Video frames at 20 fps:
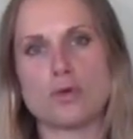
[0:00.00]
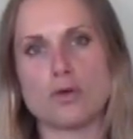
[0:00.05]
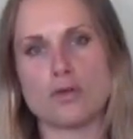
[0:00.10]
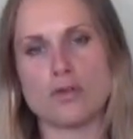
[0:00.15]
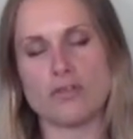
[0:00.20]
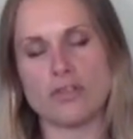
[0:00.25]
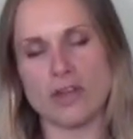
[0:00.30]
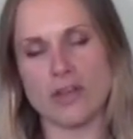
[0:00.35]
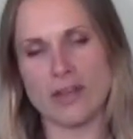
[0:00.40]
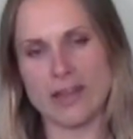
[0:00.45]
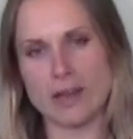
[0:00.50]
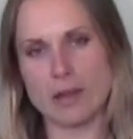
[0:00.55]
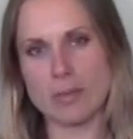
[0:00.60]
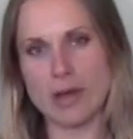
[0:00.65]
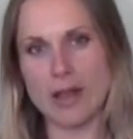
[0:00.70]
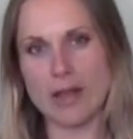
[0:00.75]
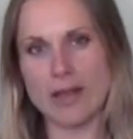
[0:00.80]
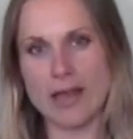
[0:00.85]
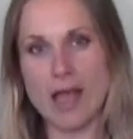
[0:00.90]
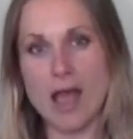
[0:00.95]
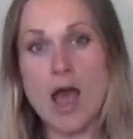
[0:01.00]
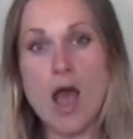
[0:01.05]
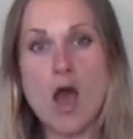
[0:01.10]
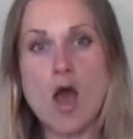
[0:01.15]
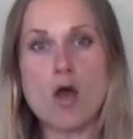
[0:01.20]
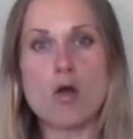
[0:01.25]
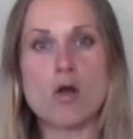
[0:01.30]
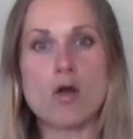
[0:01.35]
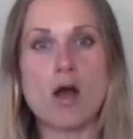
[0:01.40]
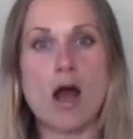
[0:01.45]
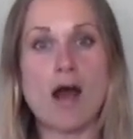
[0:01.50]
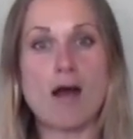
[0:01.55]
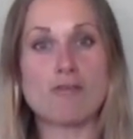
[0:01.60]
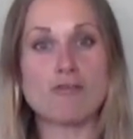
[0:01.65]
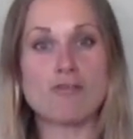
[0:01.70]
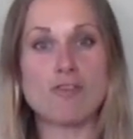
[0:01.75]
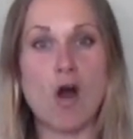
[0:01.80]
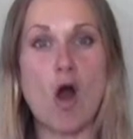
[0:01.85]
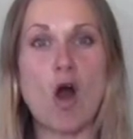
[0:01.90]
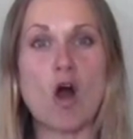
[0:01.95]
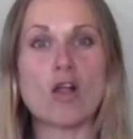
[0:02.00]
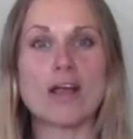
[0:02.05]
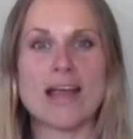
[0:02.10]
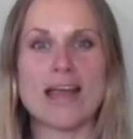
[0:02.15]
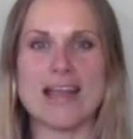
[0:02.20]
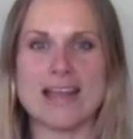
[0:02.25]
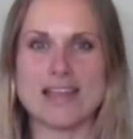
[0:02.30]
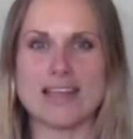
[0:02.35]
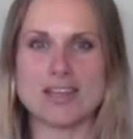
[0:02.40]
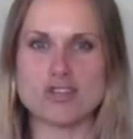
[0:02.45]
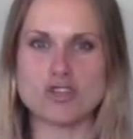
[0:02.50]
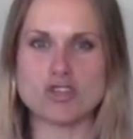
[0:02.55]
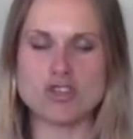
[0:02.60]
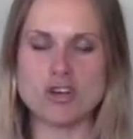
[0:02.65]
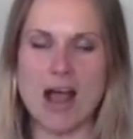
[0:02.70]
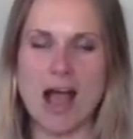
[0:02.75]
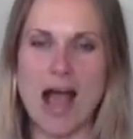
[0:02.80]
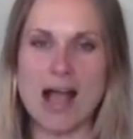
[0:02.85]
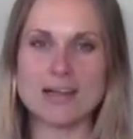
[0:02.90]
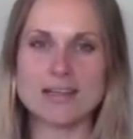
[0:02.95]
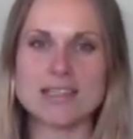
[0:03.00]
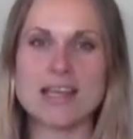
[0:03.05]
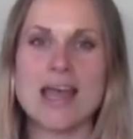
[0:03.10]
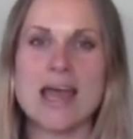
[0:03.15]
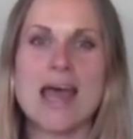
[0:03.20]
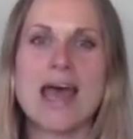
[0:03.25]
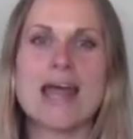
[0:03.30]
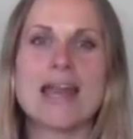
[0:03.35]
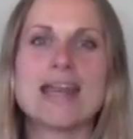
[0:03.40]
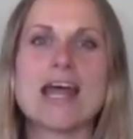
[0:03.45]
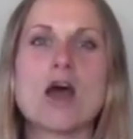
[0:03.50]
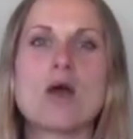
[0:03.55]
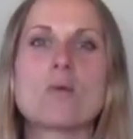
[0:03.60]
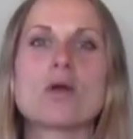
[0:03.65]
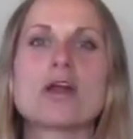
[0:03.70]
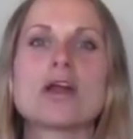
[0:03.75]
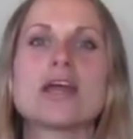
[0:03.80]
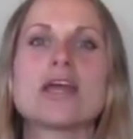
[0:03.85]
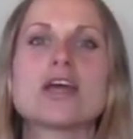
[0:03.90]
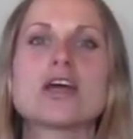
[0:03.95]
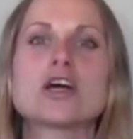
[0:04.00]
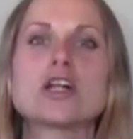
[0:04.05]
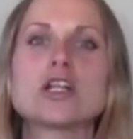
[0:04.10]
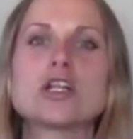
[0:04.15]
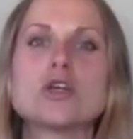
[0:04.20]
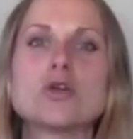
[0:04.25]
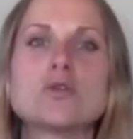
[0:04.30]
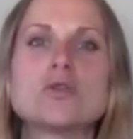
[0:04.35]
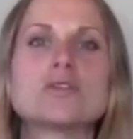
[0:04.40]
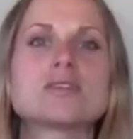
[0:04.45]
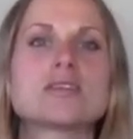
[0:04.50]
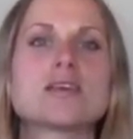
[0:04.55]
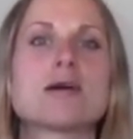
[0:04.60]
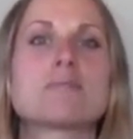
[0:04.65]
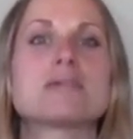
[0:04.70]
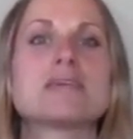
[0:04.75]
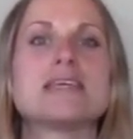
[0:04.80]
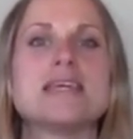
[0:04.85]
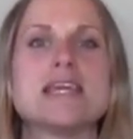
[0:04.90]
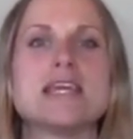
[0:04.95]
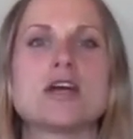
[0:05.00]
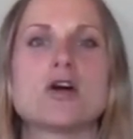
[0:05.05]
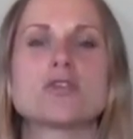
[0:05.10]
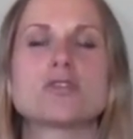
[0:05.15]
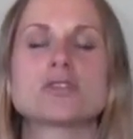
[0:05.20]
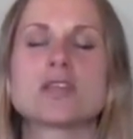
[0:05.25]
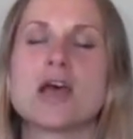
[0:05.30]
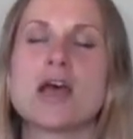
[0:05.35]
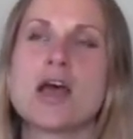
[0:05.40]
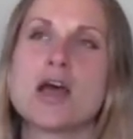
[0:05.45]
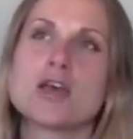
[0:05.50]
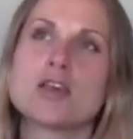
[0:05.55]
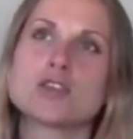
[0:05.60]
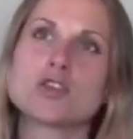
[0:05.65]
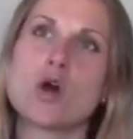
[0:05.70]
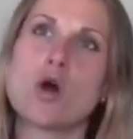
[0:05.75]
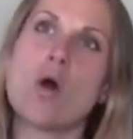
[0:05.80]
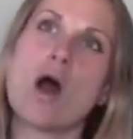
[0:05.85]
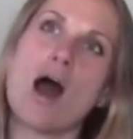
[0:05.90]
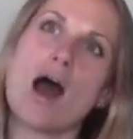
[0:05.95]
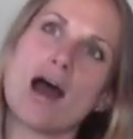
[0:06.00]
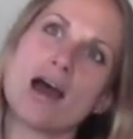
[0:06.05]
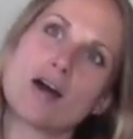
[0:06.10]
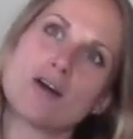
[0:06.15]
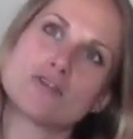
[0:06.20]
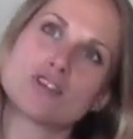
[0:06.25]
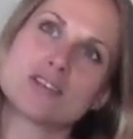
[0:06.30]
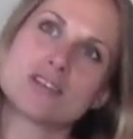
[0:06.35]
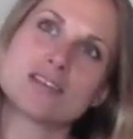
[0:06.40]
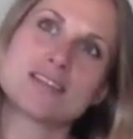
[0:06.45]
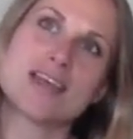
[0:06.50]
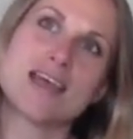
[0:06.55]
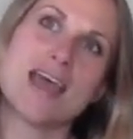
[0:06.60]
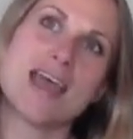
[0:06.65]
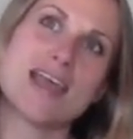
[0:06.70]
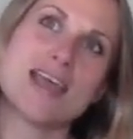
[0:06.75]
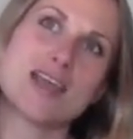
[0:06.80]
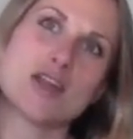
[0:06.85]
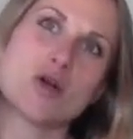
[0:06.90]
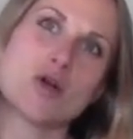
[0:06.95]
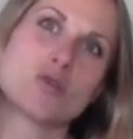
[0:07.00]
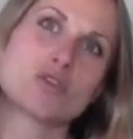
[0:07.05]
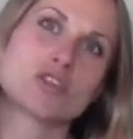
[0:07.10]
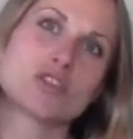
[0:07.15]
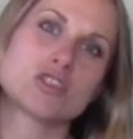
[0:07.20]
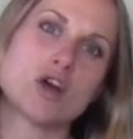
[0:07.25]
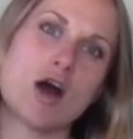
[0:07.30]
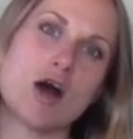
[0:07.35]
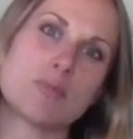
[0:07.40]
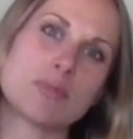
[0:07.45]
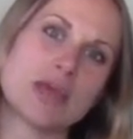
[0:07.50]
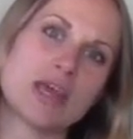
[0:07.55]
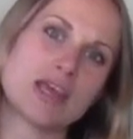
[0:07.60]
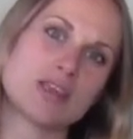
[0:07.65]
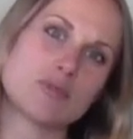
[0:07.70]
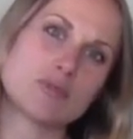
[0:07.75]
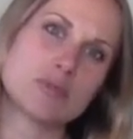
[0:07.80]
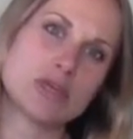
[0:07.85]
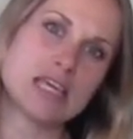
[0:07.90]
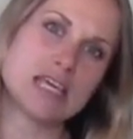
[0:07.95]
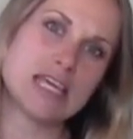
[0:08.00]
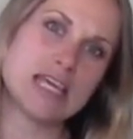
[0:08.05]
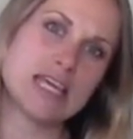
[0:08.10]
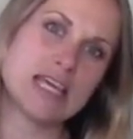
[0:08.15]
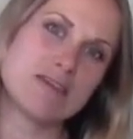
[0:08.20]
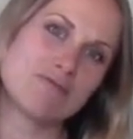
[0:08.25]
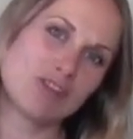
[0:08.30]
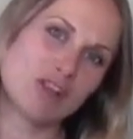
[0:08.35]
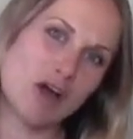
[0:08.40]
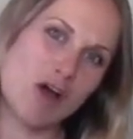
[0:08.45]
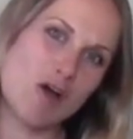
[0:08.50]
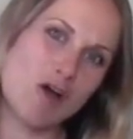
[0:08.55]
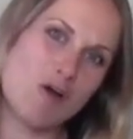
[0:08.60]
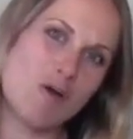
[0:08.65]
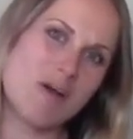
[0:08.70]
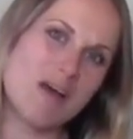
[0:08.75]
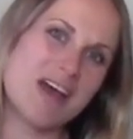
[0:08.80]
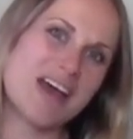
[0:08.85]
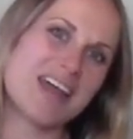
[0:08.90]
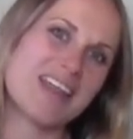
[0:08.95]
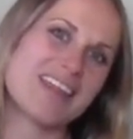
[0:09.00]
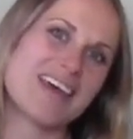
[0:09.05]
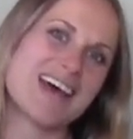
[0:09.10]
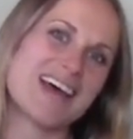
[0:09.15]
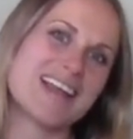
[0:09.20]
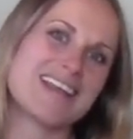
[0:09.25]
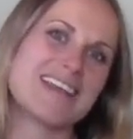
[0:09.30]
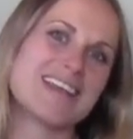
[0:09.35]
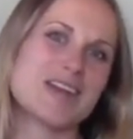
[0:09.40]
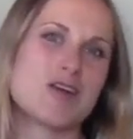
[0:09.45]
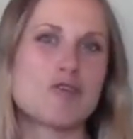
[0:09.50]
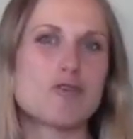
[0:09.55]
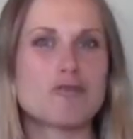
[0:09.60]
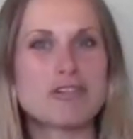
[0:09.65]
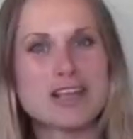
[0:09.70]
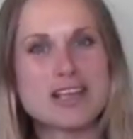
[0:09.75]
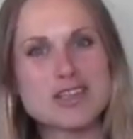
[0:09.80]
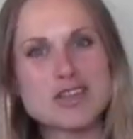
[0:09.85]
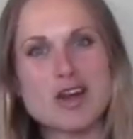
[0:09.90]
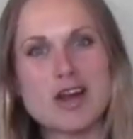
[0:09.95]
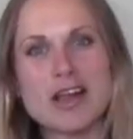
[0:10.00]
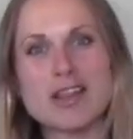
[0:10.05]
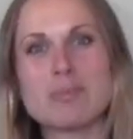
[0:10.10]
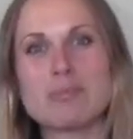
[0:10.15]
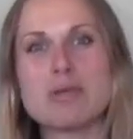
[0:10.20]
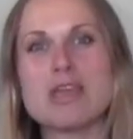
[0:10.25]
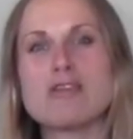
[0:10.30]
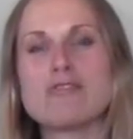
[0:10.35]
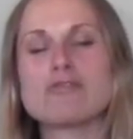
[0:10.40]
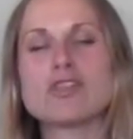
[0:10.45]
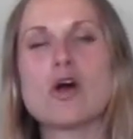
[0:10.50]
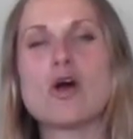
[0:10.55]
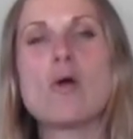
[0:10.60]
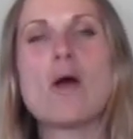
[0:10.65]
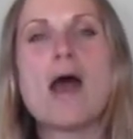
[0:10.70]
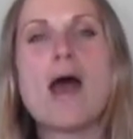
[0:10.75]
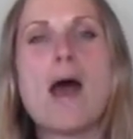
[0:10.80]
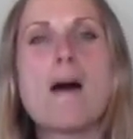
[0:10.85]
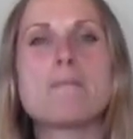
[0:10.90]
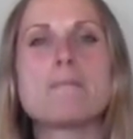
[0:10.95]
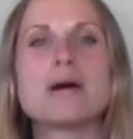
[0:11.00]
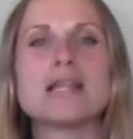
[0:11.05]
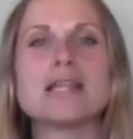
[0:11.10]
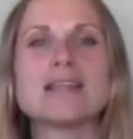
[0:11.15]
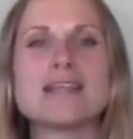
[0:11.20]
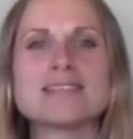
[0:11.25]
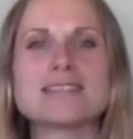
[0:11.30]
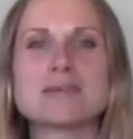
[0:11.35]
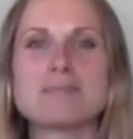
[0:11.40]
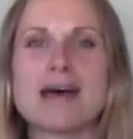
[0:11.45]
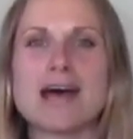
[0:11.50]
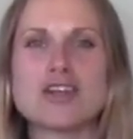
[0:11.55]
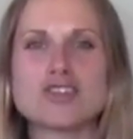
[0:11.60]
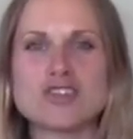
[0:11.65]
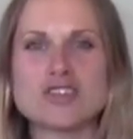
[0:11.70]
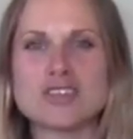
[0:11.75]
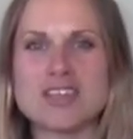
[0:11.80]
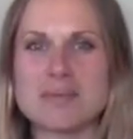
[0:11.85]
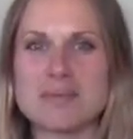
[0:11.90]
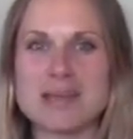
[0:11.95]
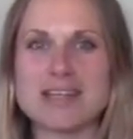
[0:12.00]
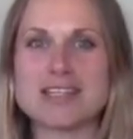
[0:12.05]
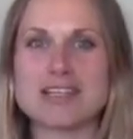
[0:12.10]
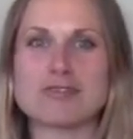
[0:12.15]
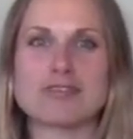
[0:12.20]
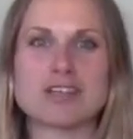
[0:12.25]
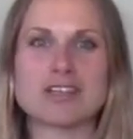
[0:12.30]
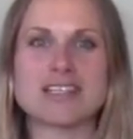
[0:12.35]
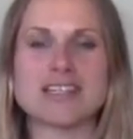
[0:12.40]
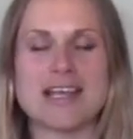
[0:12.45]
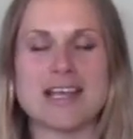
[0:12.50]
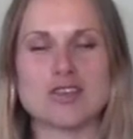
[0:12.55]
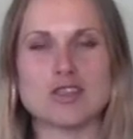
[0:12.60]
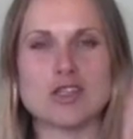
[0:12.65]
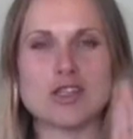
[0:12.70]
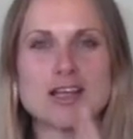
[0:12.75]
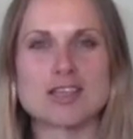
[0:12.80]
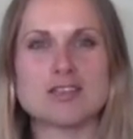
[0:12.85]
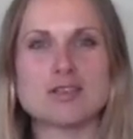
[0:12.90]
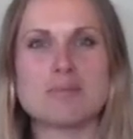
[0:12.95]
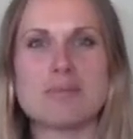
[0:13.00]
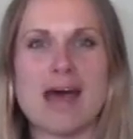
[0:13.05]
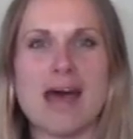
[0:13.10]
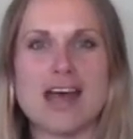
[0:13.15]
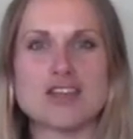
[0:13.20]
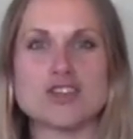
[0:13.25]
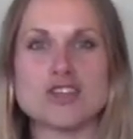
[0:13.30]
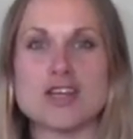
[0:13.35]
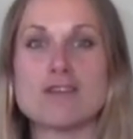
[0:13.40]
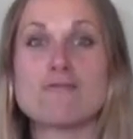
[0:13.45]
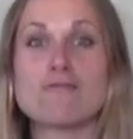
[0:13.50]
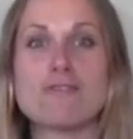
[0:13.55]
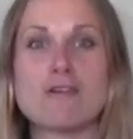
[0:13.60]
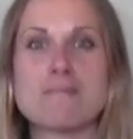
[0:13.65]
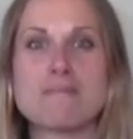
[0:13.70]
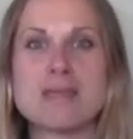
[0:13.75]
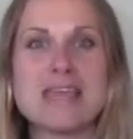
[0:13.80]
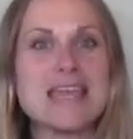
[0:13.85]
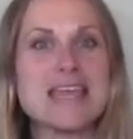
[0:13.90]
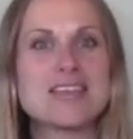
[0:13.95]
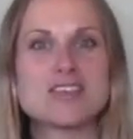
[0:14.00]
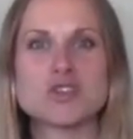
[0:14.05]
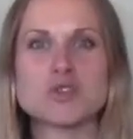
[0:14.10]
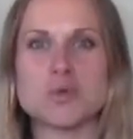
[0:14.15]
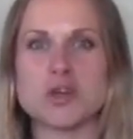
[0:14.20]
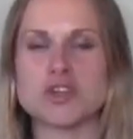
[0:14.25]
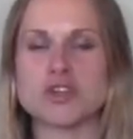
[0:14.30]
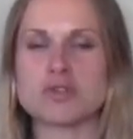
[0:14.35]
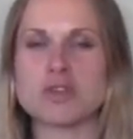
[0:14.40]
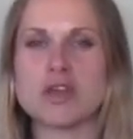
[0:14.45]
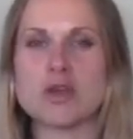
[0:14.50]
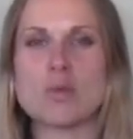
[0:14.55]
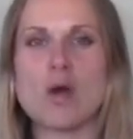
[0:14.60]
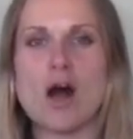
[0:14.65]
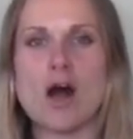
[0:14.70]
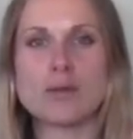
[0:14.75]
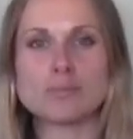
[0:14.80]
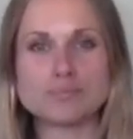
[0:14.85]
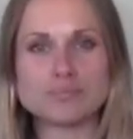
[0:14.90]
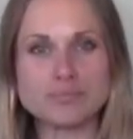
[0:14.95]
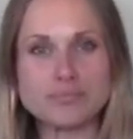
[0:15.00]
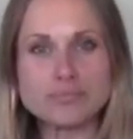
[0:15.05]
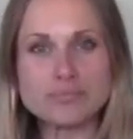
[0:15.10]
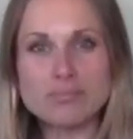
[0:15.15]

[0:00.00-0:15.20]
feeling the belly fall and contract. Now we're going to include some Kegels. So I often say, stopping the pee flow and then, restarting the pee flow, but let's imagine something different today. So let's imagine, for me, this works really well.